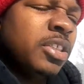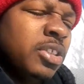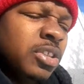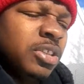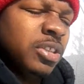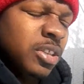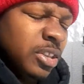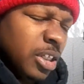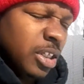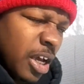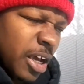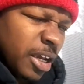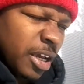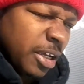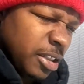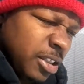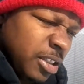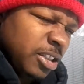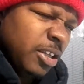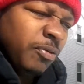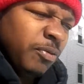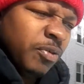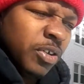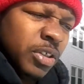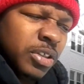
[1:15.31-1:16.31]
to
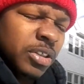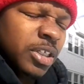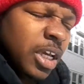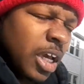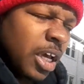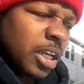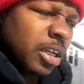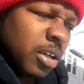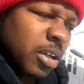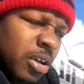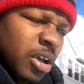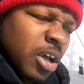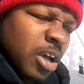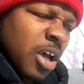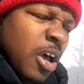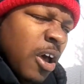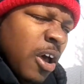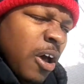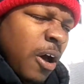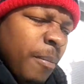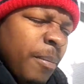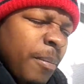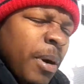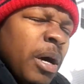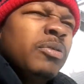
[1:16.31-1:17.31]
scientific data
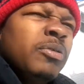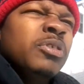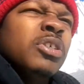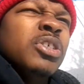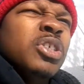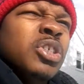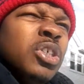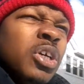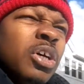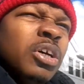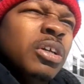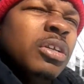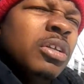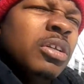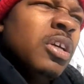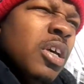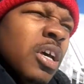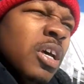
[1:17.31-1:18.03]
about the sun.